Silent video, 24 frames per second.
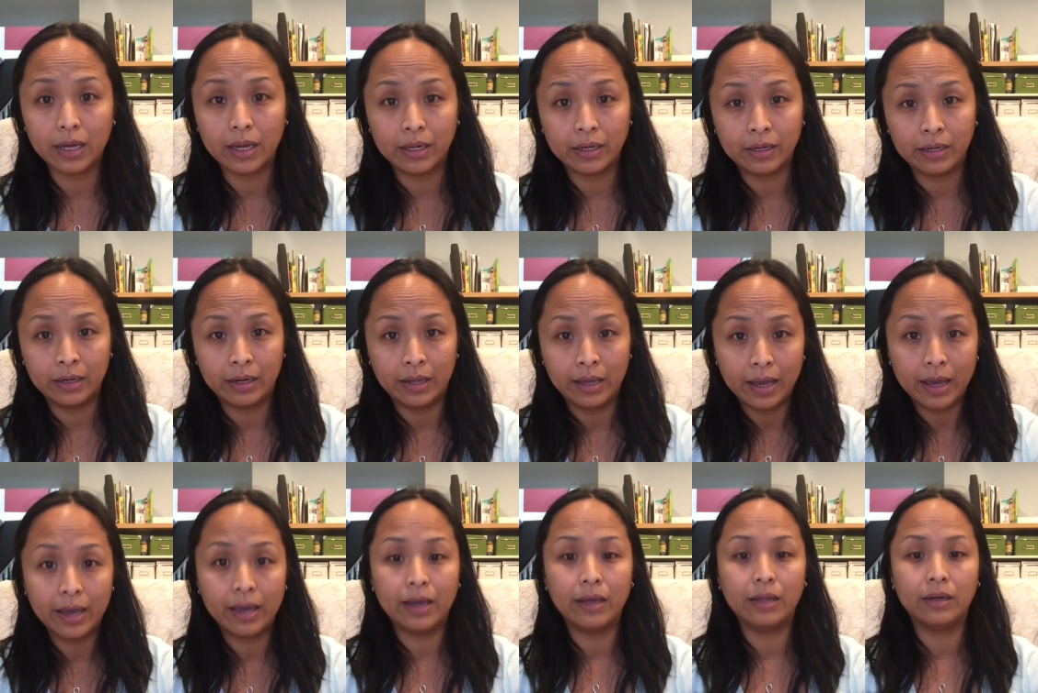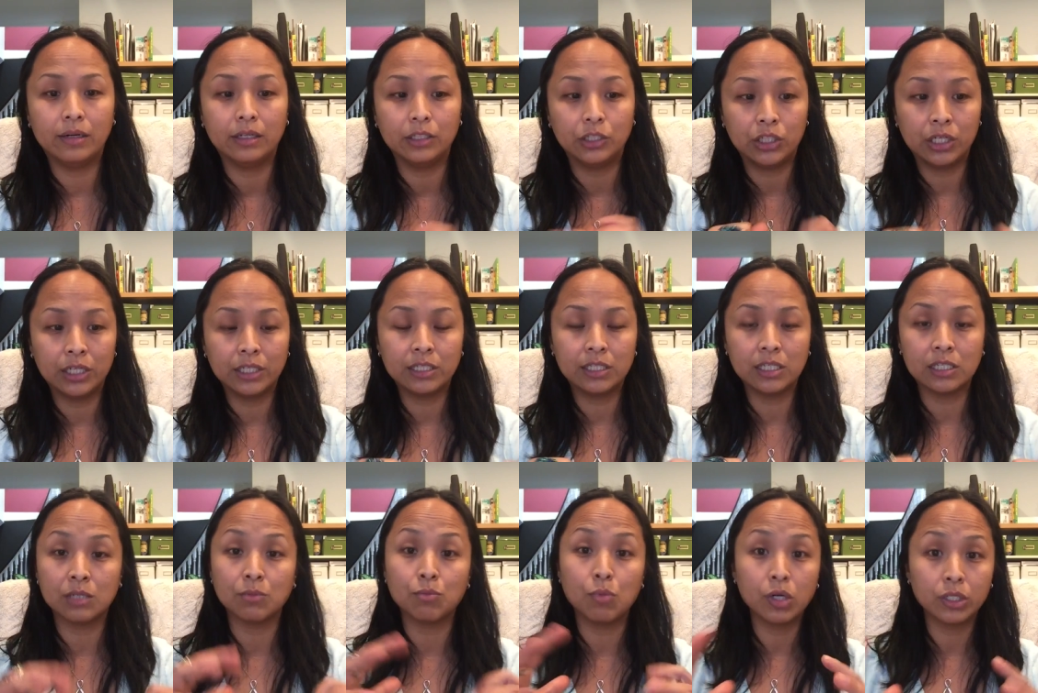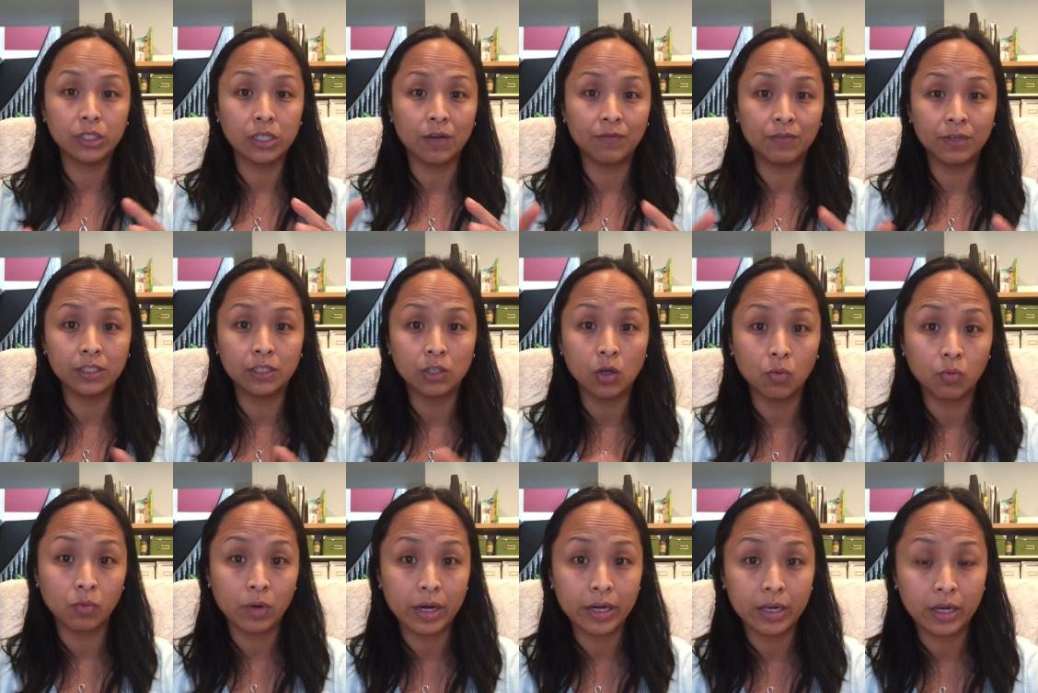And then the chances most of us
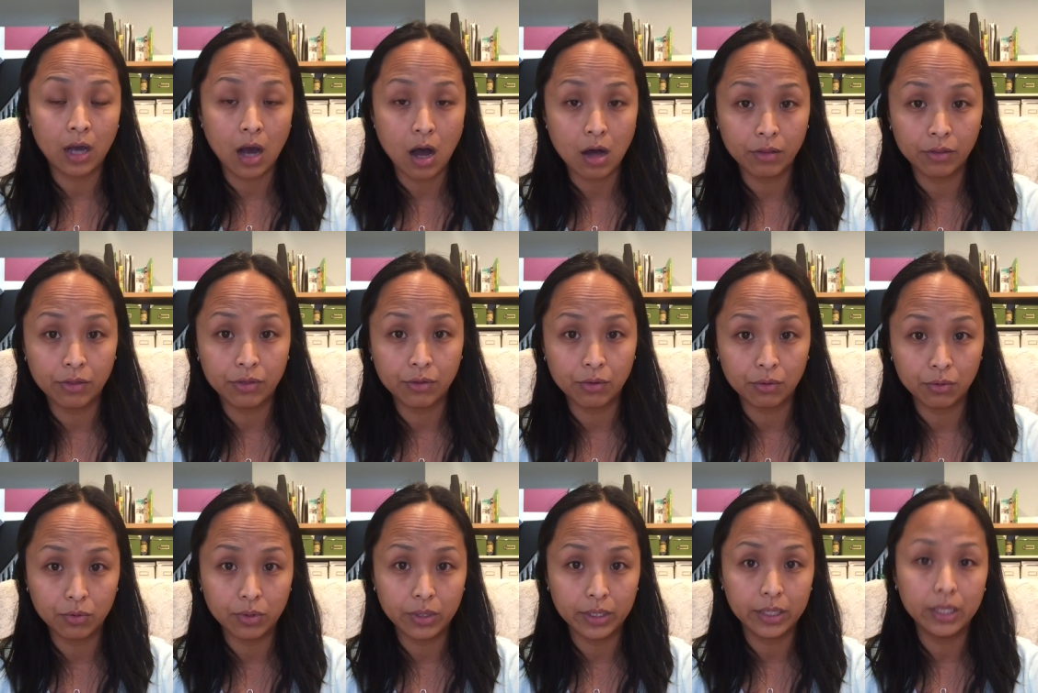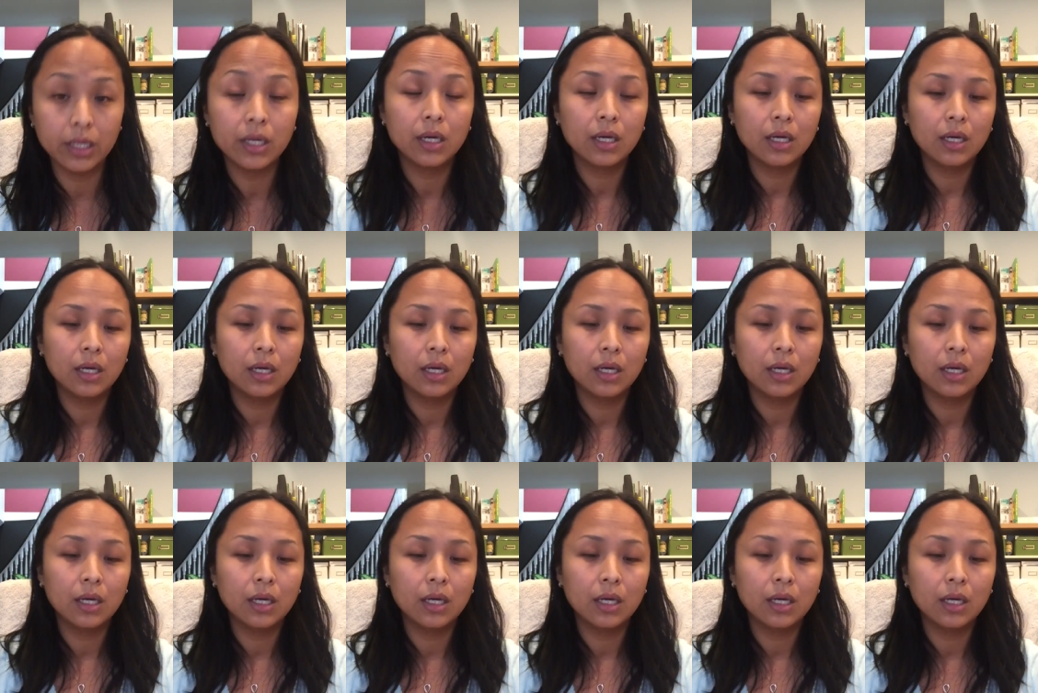already gone through it.